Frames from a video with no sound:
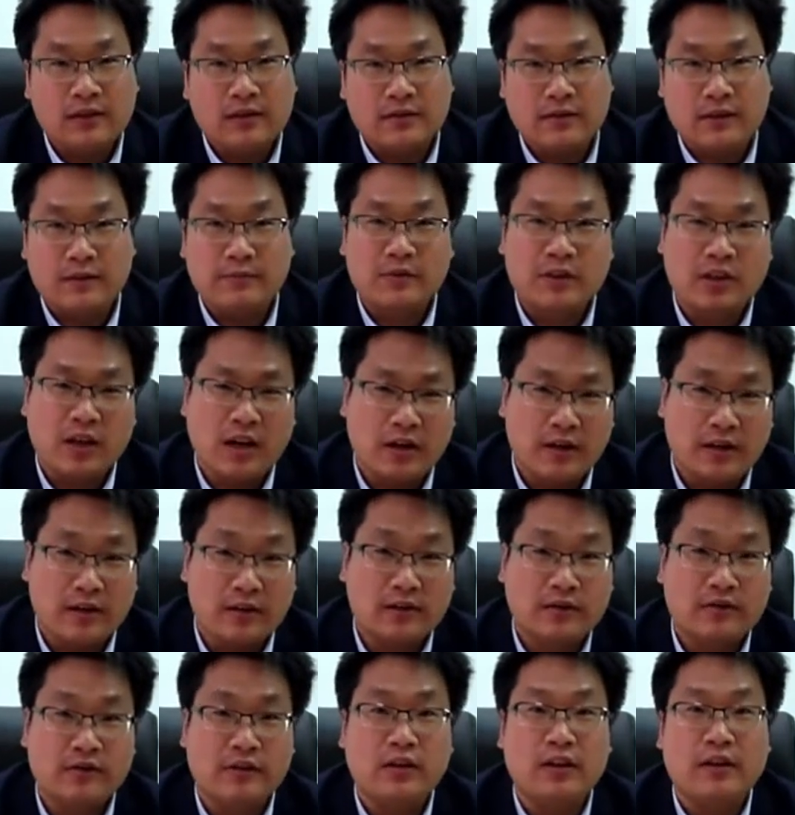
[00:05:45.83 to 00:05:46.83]
Some
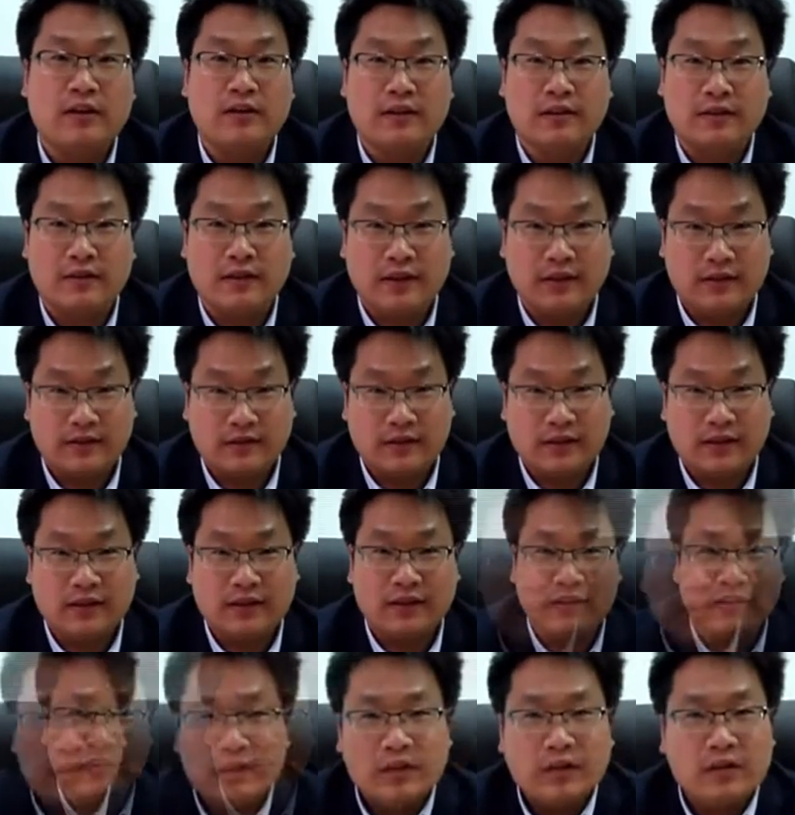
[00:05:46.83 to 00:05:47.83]
challenges still exist.
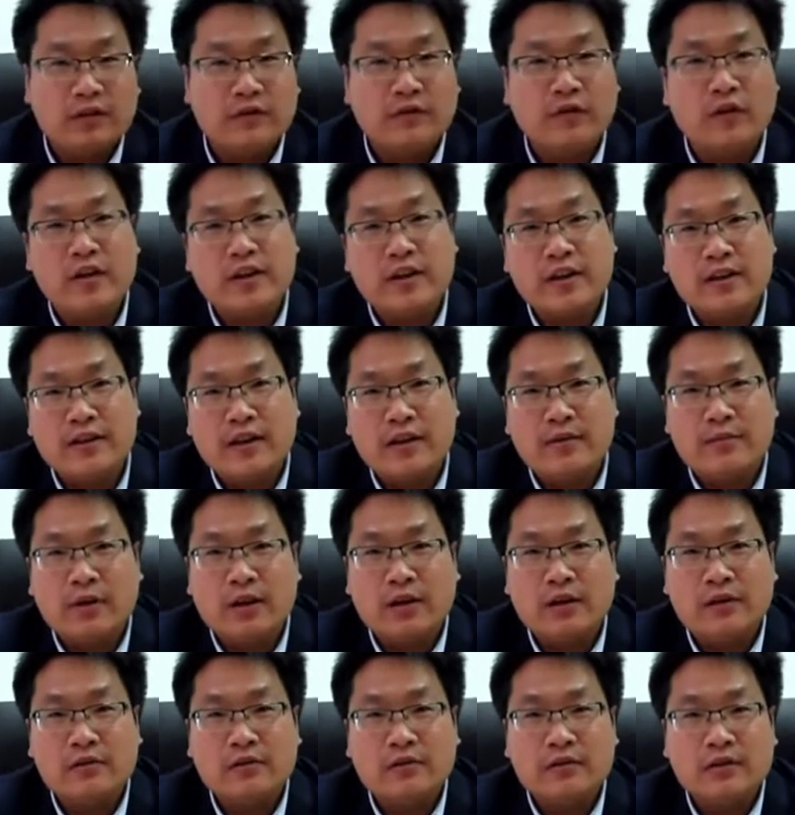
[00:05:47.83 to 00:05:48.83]
For
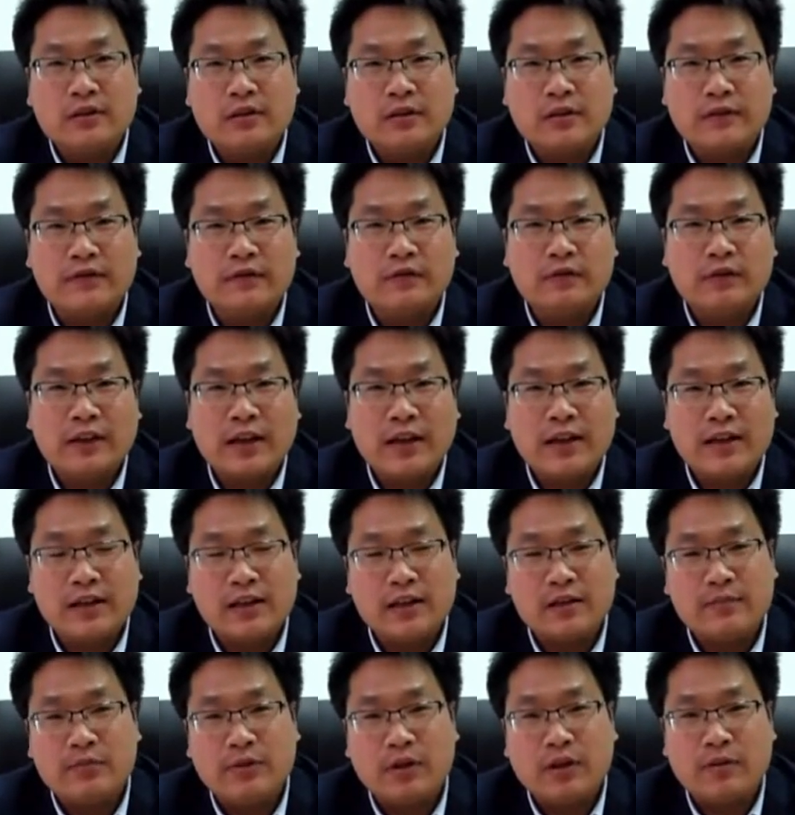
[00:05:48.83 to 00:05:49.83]
example, the
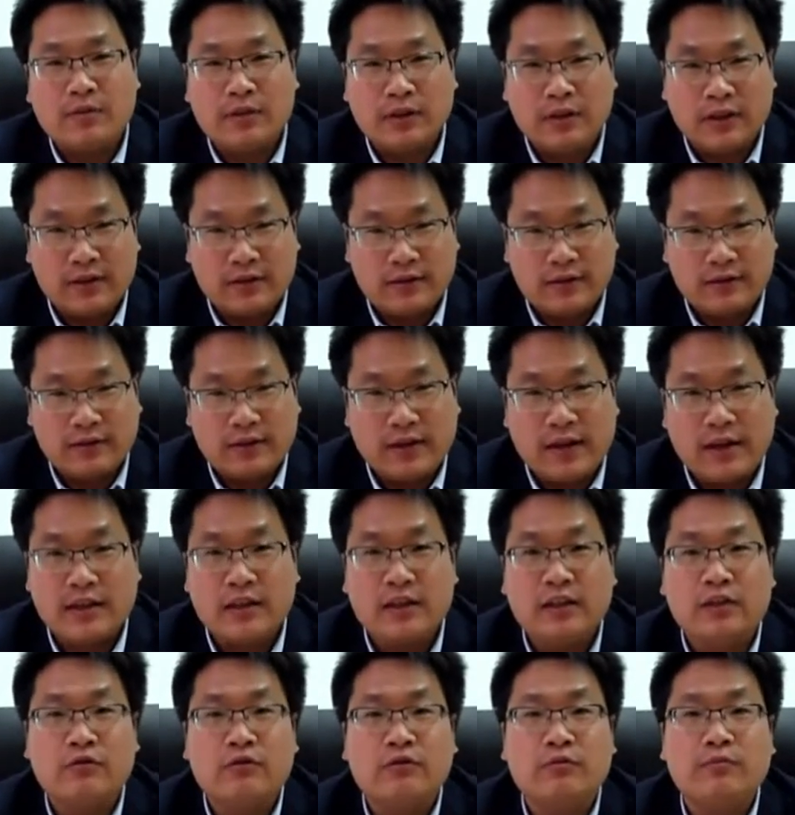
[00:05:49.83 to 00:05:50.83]
photocatalytic properties need
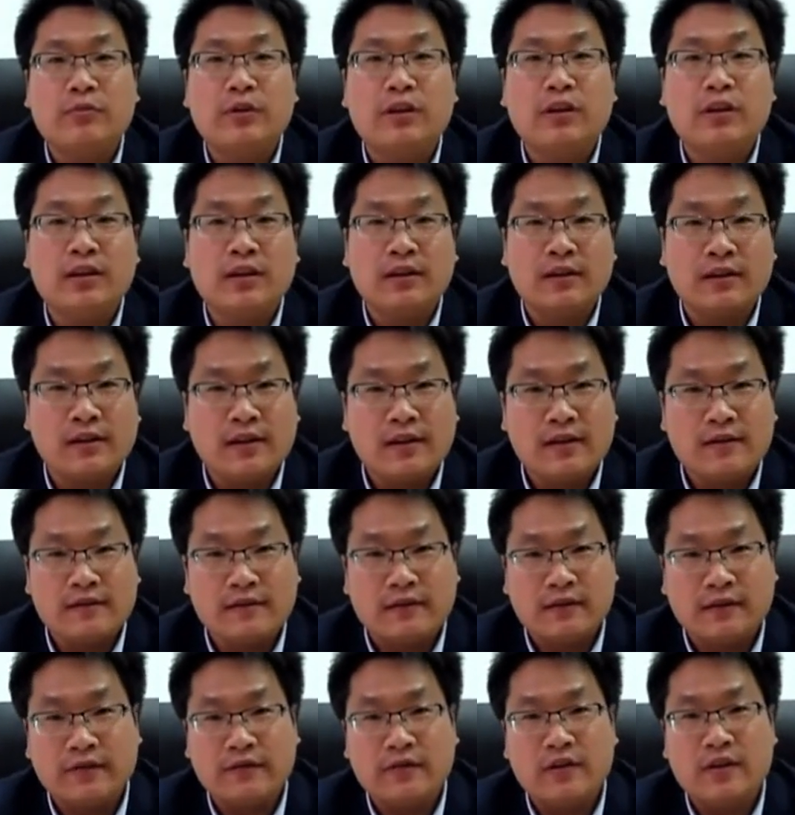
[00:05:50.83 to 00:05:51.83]
to be enhanced
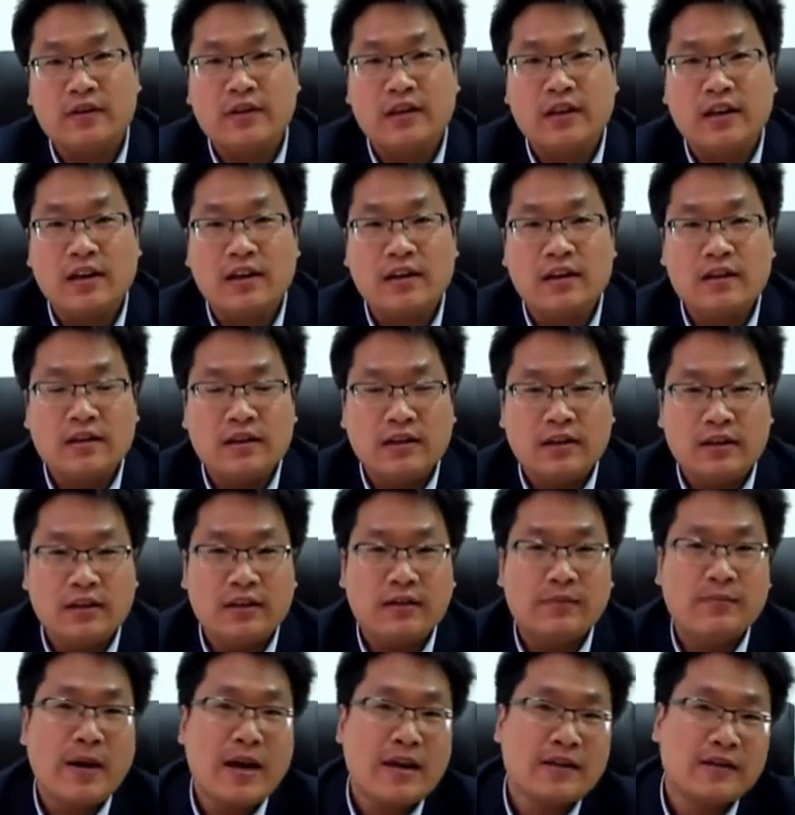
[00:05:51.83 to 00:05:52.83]
further,
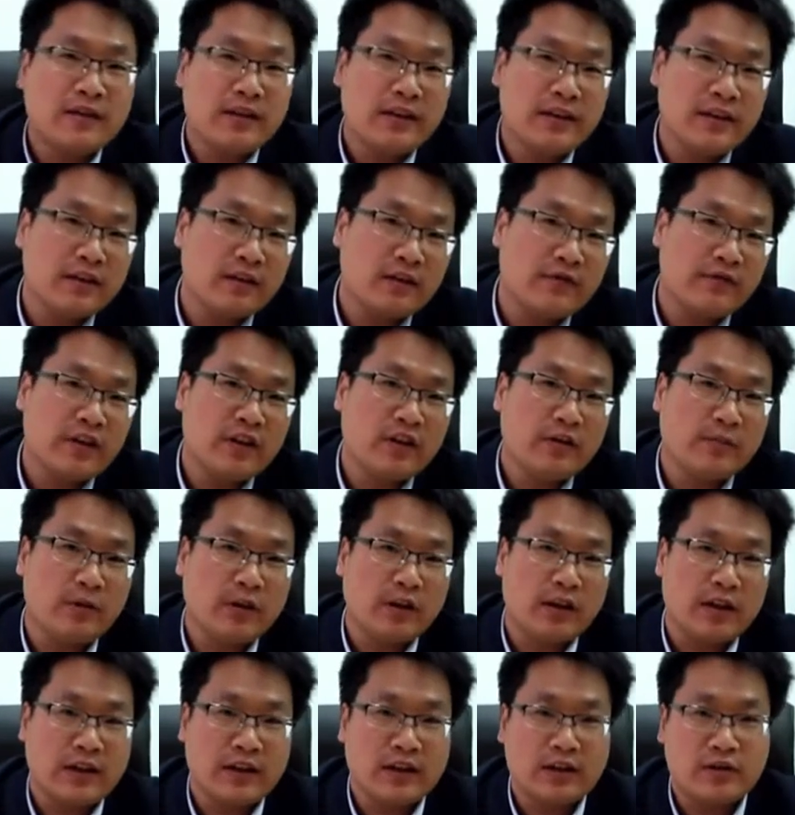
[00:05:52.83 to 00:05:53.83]
especially in the visible
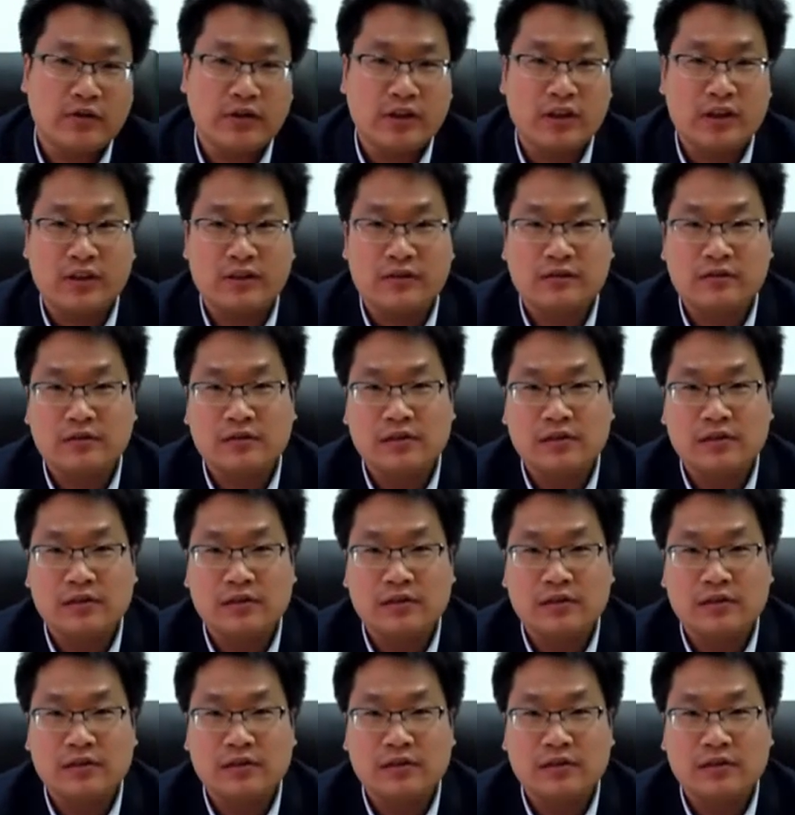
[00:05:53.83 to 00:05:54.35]
light region.